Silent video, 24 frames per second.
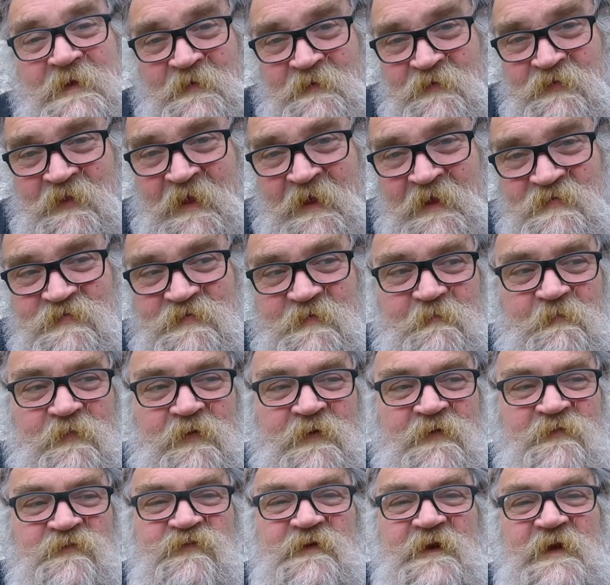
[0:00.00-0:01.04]
And that's a
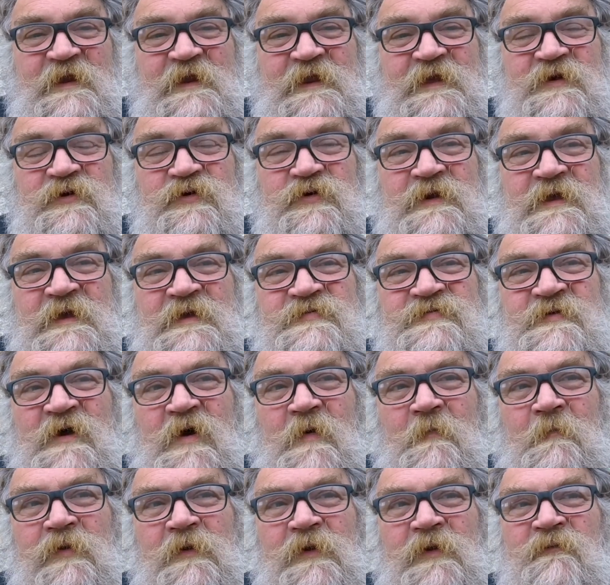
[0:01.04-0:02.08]
perfectly good
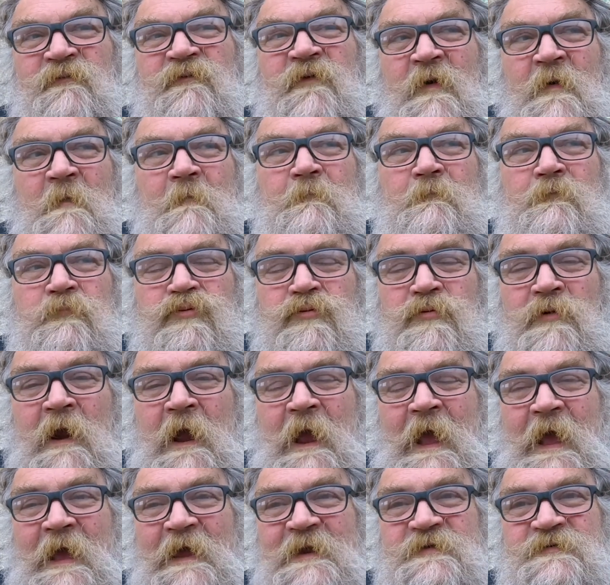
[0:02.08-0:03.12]
example of
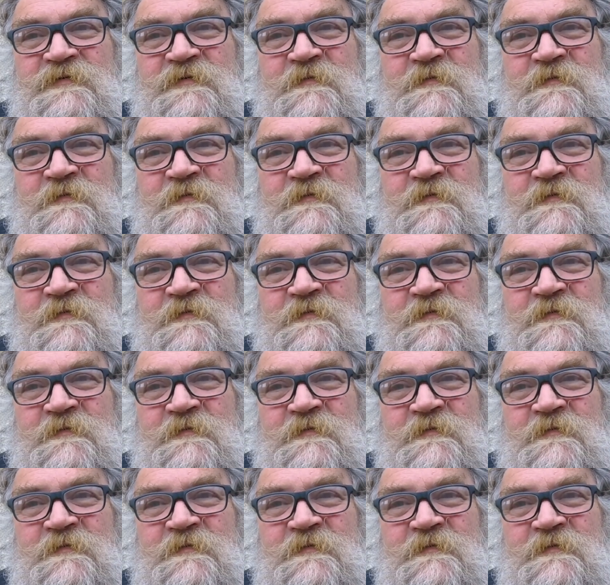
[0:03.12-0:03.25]
brat.